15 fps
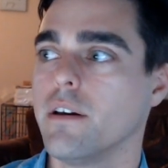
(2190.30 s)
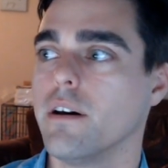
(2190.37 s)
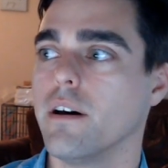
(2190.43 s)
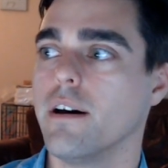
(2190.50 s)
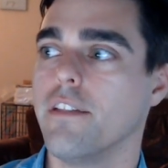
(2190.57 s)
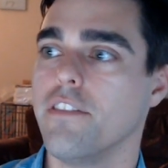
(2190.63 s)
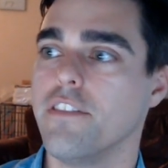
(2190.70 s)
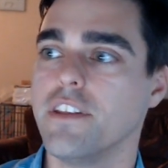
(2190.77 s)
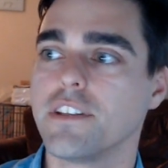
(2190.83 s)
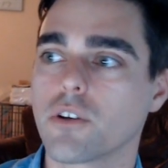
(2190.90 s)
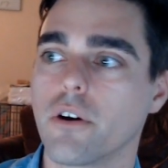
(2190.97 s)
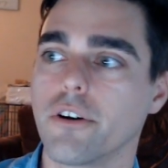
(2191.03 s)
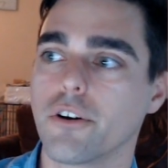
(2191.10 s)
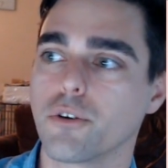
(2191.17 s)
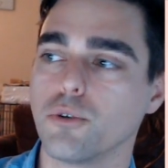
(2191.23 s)
this
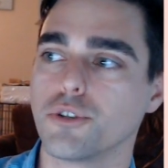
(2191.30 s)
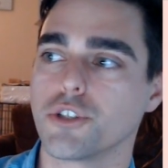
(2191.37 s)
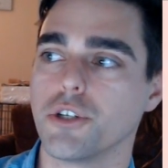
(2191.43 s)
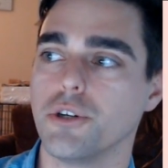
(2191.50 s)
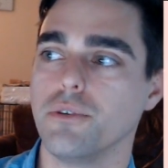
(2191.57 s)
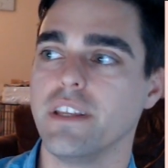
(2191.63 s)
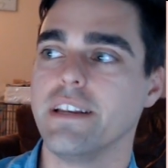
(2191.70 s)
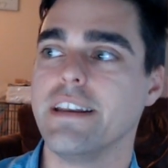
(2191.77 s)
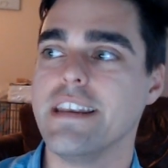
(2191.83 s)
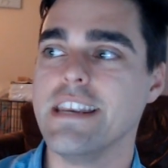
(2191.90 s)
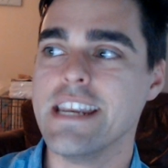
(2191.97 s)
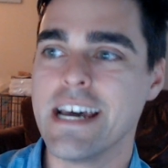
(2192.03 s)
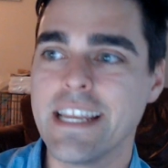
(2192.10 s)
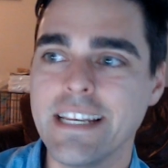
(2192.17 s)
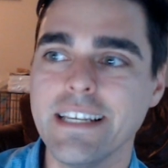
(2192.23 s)
article showed that
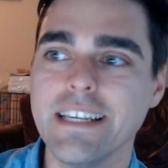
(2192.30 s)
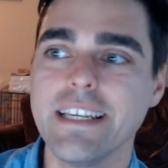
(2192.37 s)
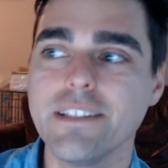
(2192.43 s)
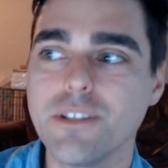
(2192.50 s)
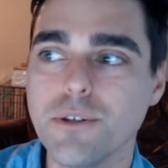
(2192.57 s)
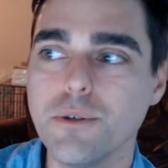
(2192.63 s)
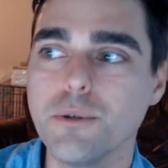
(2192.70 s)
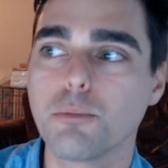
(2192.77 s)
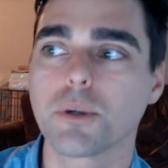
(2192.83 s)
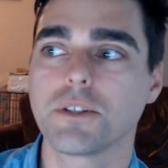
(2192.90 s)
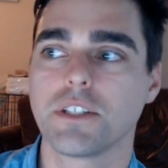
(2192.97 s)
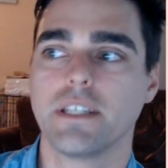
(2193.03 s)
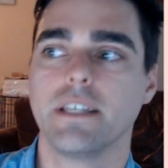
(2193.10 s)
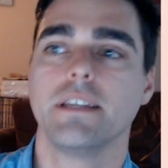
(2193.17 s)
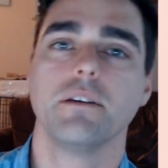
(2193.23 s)

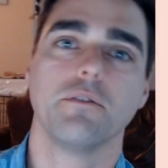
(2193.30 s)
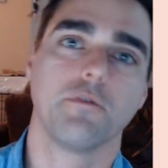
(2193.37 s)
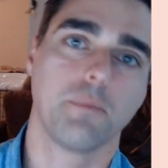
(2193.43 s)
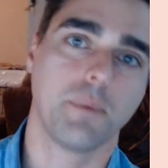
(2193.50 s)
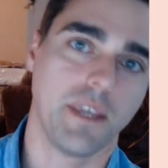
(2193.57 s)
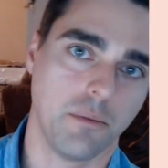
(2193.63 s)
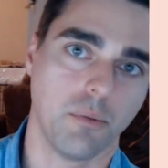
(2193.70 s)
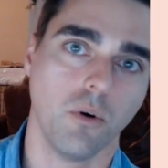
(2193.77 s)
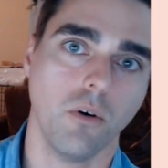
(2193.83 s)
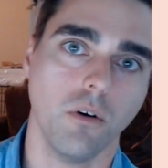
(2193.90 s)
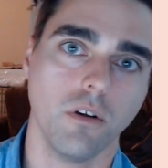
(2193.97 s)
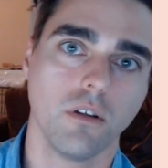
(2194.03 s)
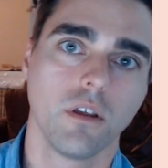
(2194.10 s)
92% of people